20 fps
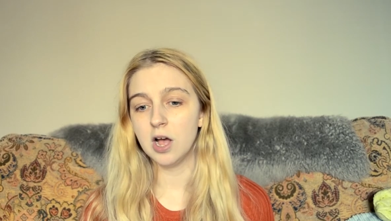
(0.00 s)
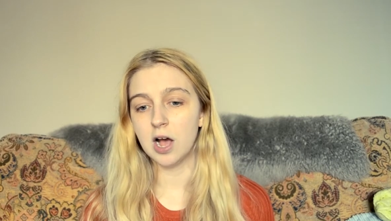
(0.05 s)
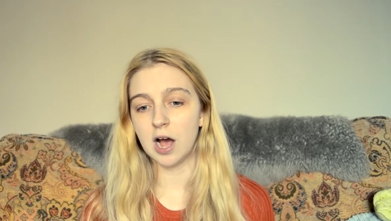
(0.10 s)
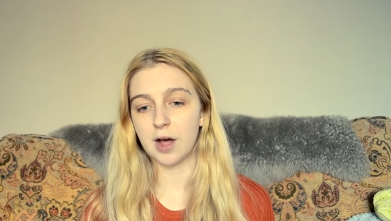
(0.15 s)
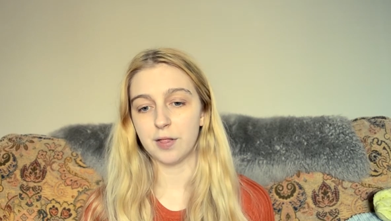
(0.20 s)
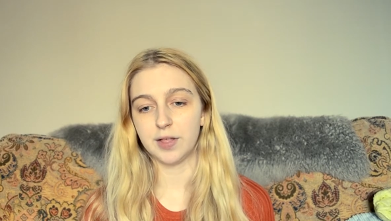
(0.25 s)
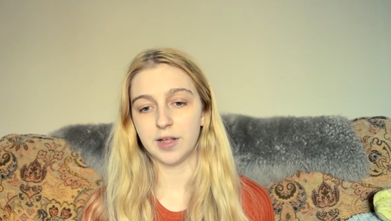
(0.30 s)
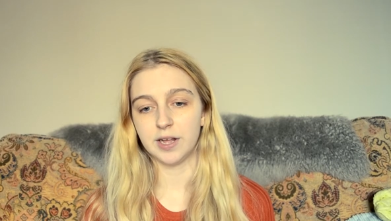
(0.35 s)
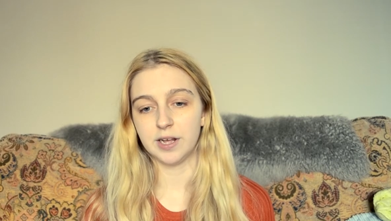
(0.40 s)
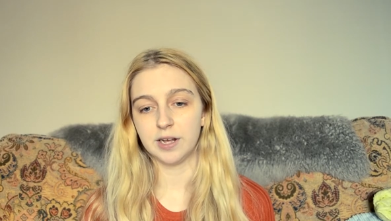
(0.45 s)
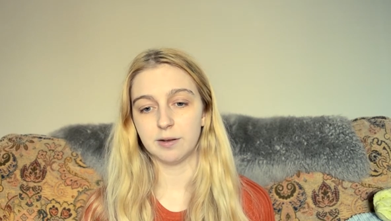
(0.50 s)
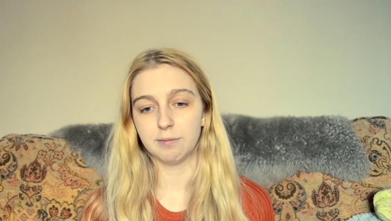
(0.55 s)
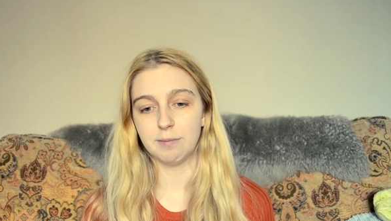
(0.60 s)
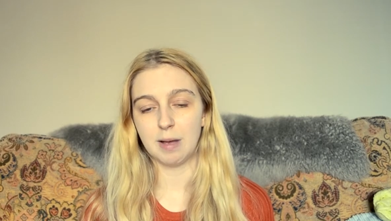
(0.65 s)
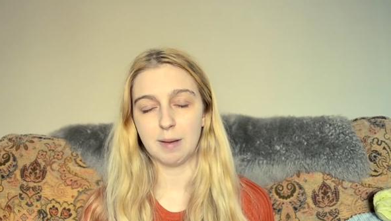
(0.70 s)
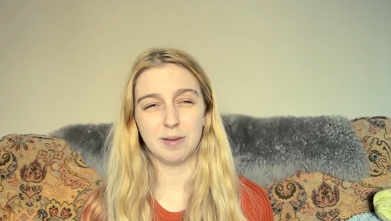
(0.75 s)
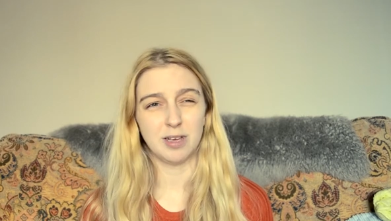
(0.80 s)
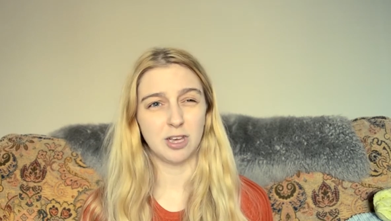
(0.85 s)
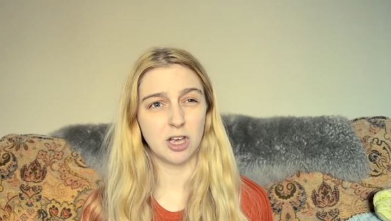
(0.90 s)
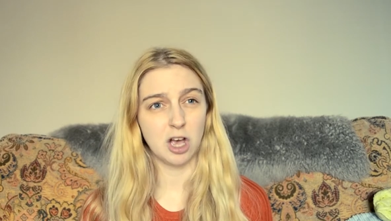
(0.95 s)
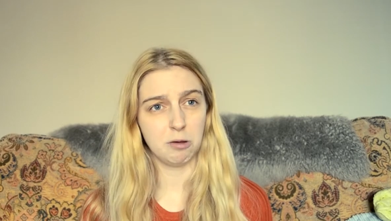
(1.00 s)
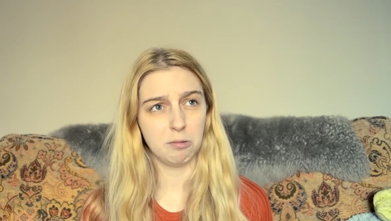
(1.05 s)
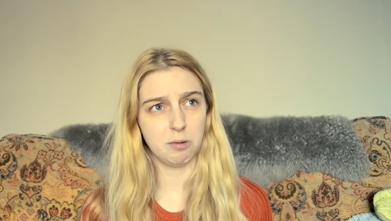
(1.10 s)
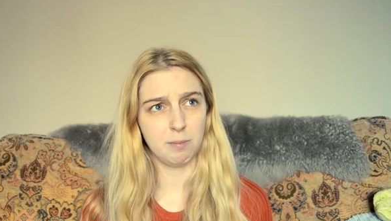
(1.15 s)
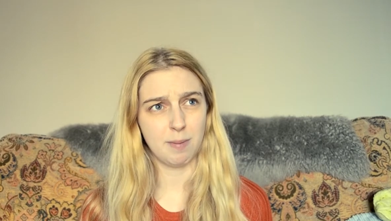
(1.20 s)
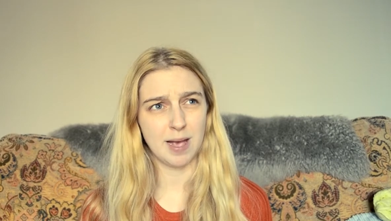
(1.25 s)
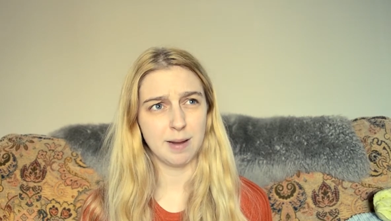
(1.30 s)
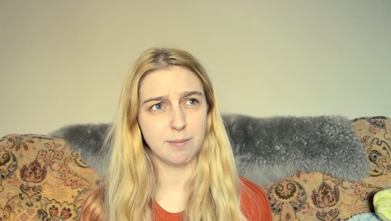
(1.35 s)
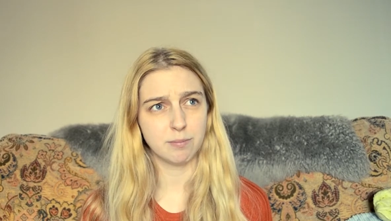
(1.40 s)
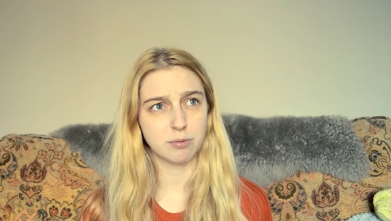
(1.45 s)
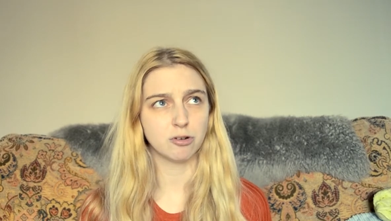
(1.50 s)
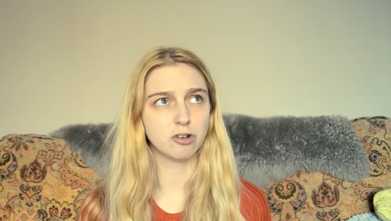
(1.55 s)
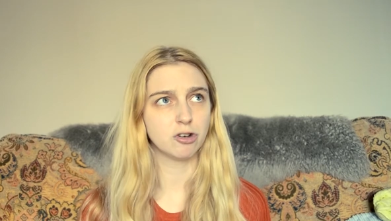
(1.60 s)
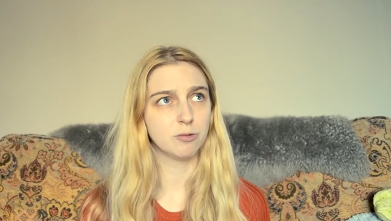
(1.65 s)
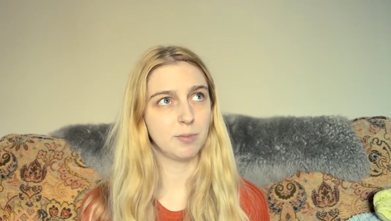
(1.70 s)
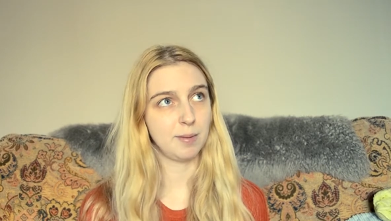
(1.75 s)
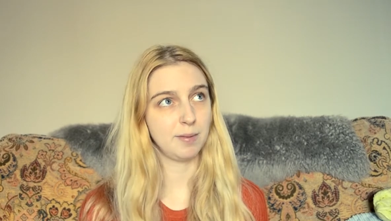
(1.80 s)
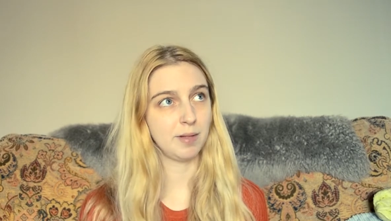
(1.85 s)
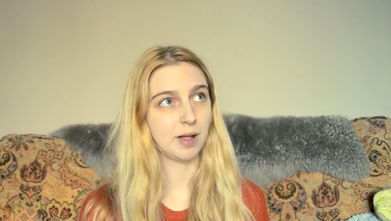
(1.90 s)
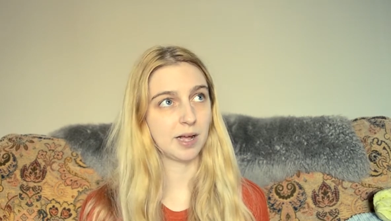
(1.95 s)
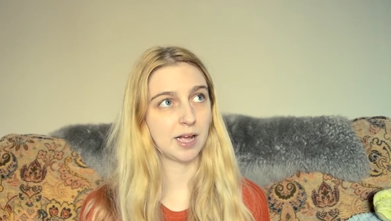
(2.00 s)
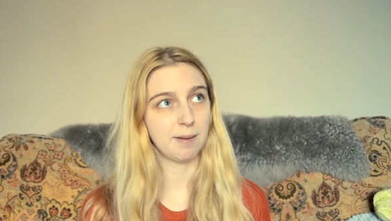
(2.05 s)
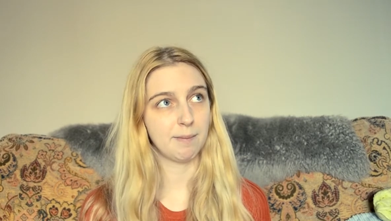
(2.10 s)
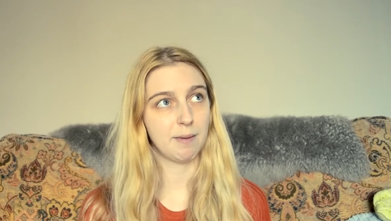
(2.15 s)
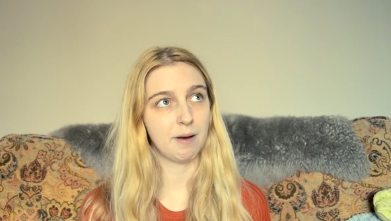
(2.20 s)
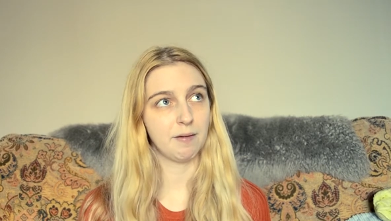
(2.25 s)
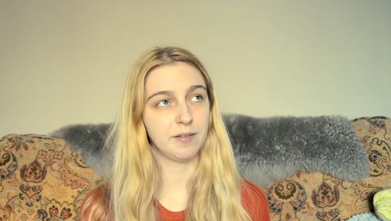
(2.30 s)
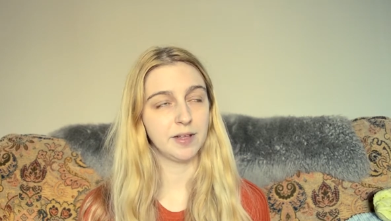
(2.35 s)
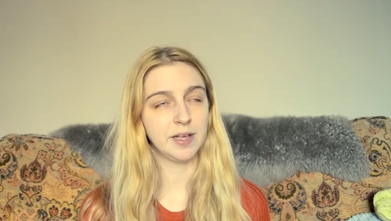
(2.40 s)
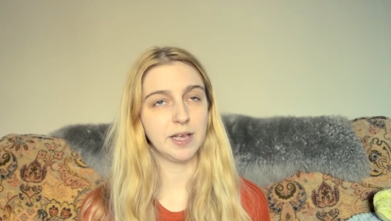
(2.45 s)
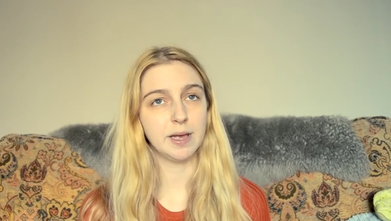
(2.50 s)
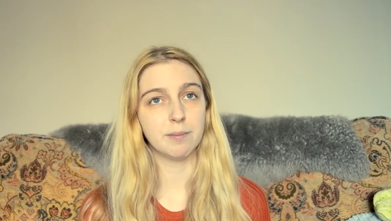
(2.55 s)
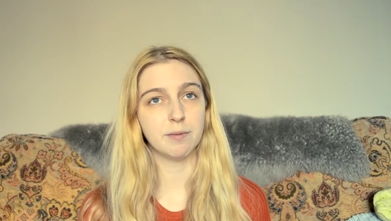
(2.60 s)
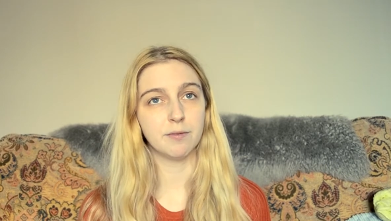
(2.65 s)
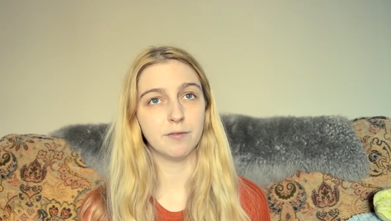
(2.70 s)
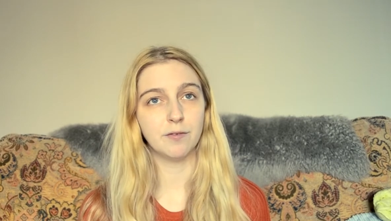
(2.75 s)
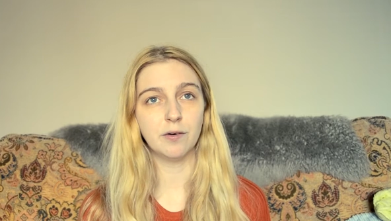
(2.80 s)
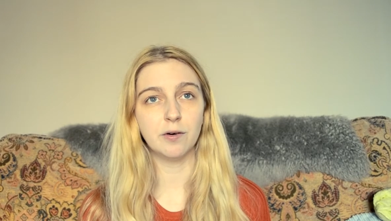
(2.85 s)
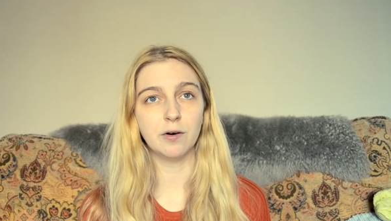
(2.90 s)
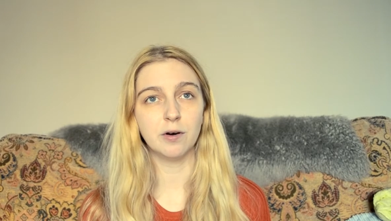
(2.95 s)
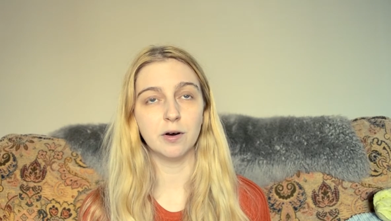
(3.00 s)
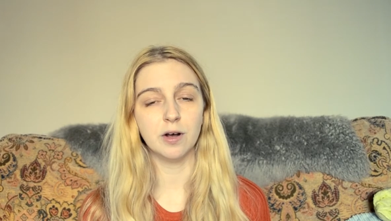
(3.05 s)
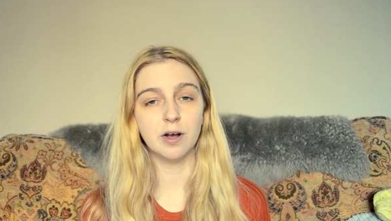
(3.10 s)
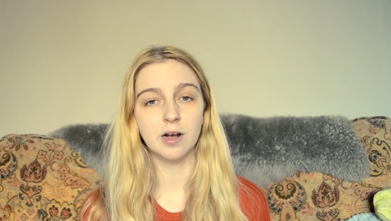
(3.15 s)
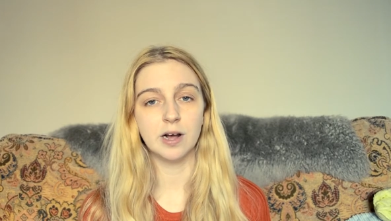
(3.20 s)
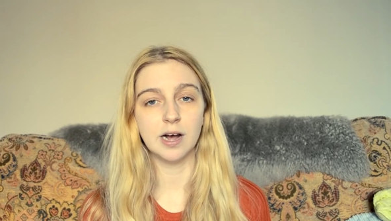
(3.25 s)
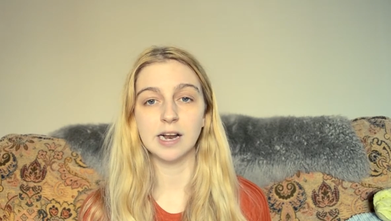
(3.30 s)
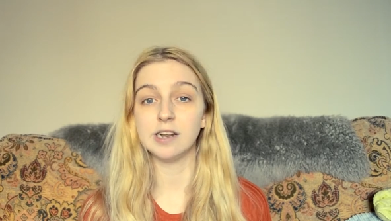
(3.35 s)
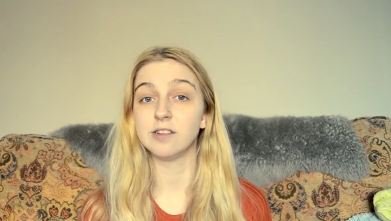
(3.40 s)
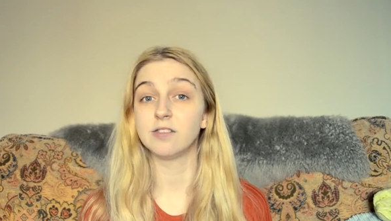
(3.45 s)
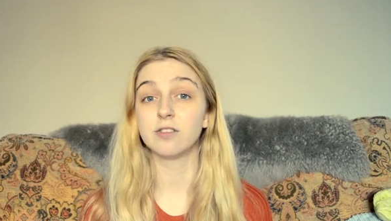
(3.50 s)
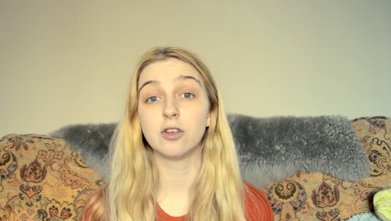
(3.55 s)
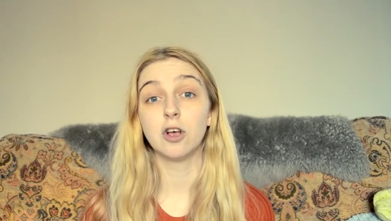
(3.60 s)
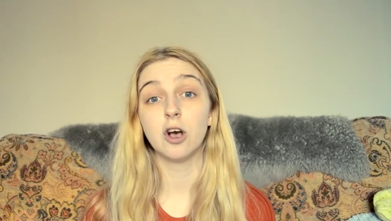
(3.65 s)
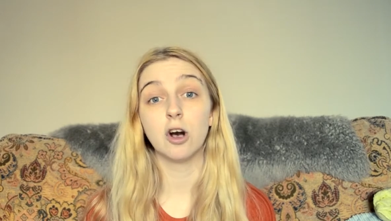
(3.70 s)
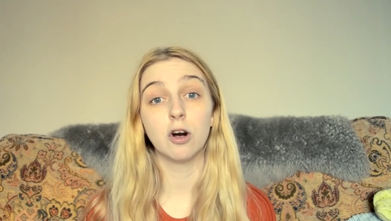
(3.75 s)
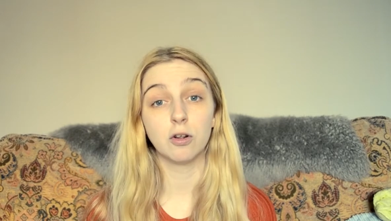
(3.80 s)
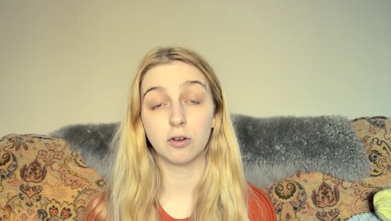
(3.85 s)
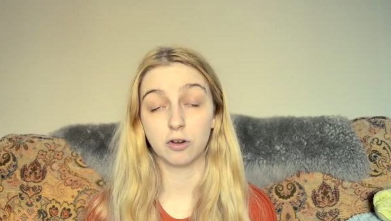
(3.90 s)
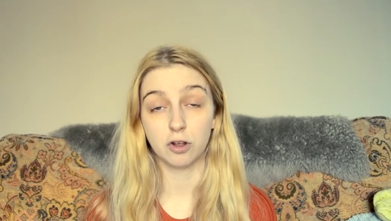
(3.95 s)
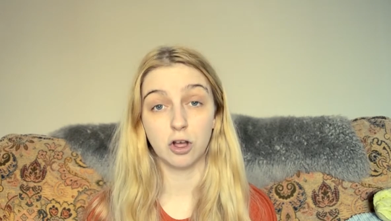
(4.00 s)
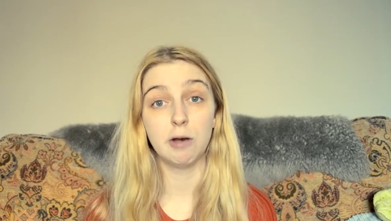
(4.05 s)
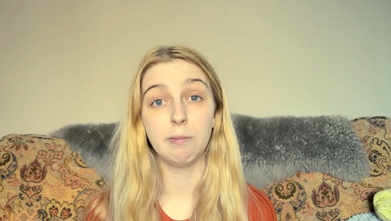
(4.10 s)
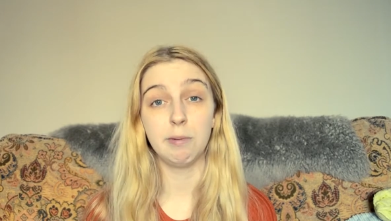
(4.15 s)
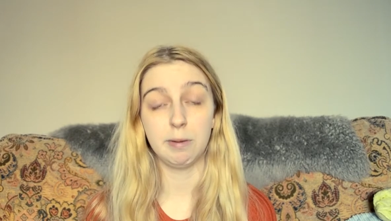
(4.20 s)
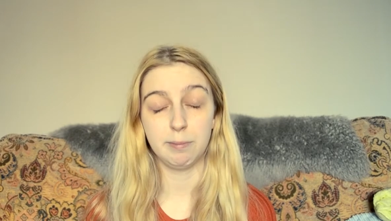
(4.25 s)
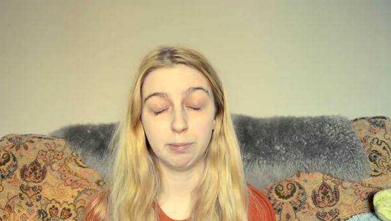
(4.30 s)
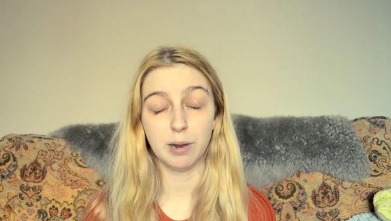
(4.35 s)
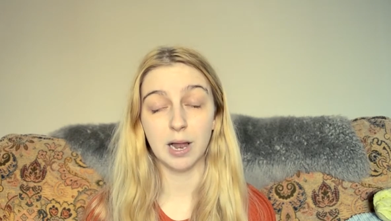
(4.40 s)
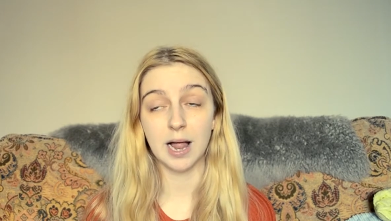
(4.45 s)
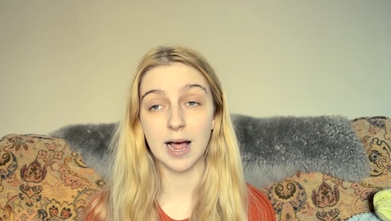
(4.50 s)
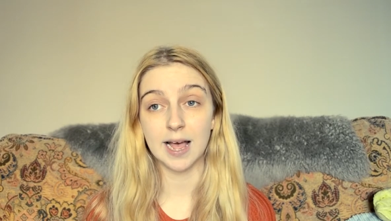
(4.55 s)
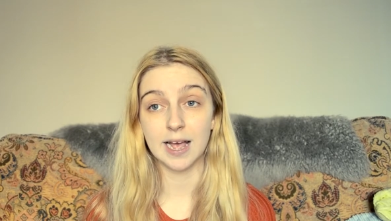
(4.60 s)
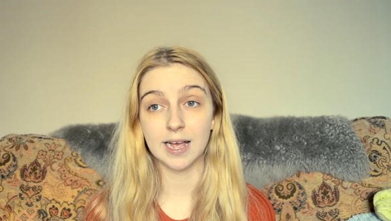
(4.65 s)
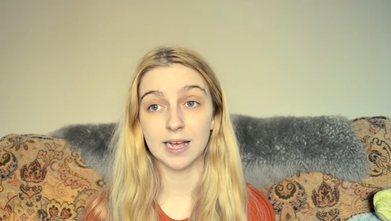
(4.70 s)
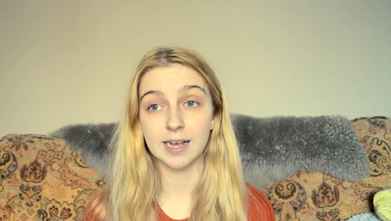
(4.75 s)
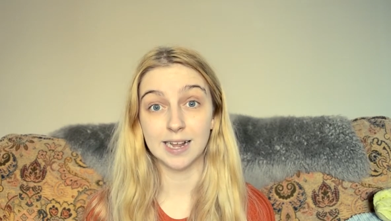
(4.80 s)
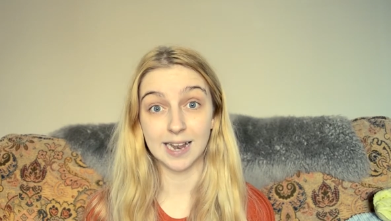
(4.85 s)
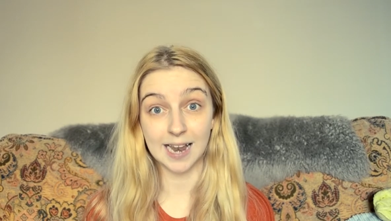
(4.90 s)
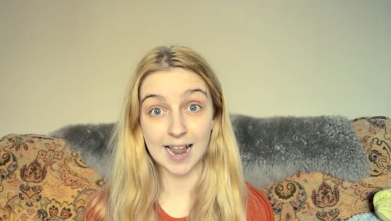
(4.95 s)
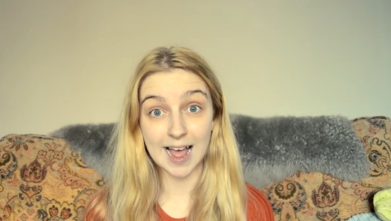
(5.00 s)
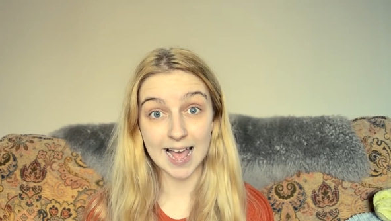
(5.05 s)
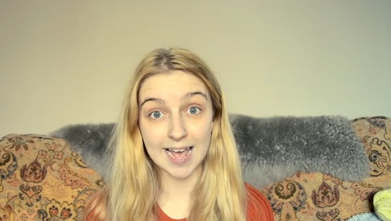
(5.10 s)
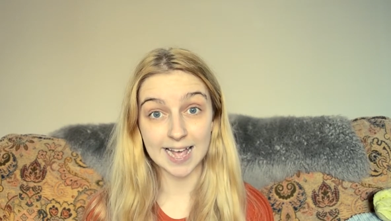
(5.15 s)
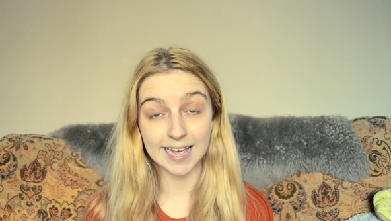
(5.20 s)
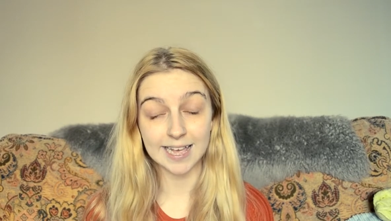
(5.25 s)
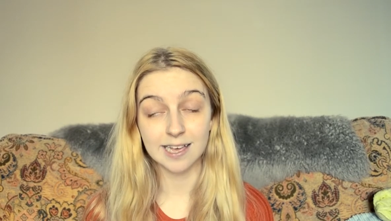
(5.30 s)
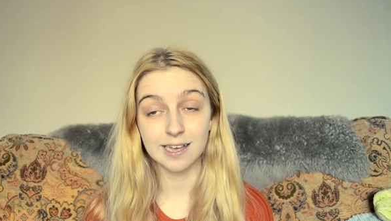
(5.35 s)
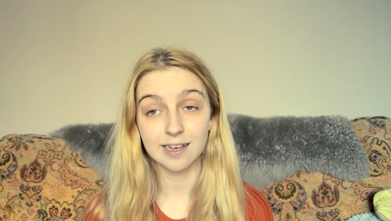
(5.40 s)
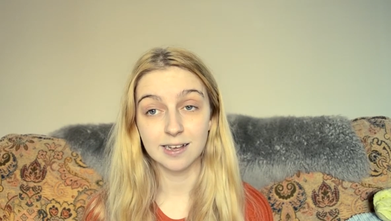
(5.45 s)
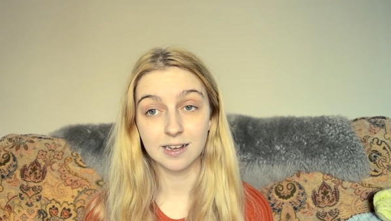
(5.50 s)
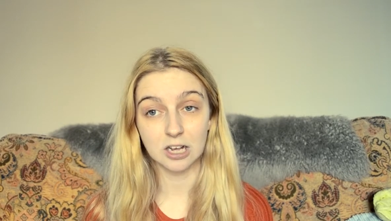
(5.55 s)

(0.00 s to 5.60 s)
I think maybe Kirby Paintbrush, or maybe that came out the year before, and it's called Kirby Play Clay.